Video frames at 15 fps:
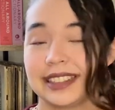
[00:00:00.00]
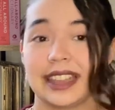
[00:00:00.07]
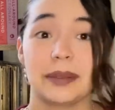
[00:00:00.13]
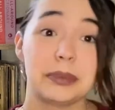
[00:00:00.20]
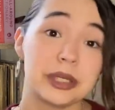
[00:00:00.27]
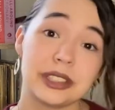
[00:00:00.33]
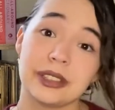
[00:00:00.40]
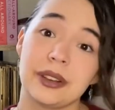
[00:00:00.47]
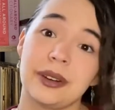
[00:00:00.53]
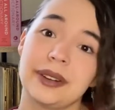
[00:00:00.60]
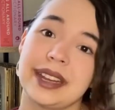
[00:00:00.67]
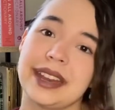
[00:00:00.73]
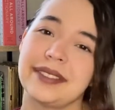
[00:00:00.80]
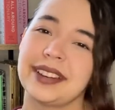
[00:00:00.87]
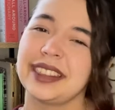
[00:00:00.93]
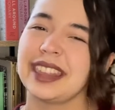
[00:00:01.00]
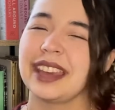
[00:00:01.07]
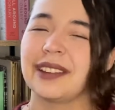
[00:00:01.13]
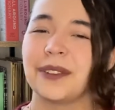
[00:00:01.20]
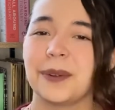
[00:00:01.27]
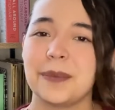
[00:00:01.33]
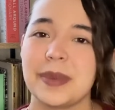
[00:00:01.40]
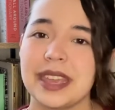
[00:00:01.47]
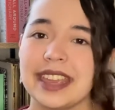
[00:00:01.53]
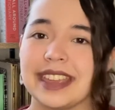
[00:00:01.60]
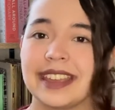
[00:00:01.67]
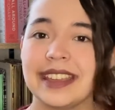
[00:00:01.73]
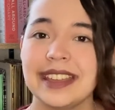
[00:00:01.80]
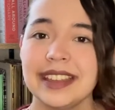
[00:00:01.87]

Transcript: episode, everything will be